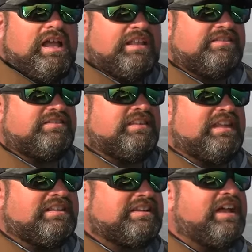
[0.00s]
It's
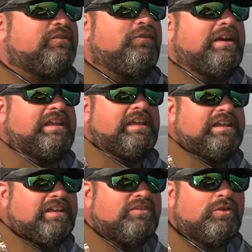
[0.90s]
kind of funny.
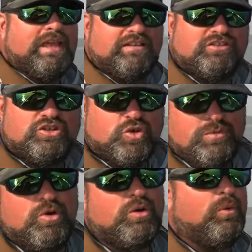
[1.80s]
So yes, the
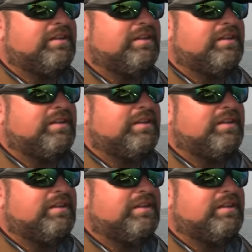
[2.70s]
trolling motor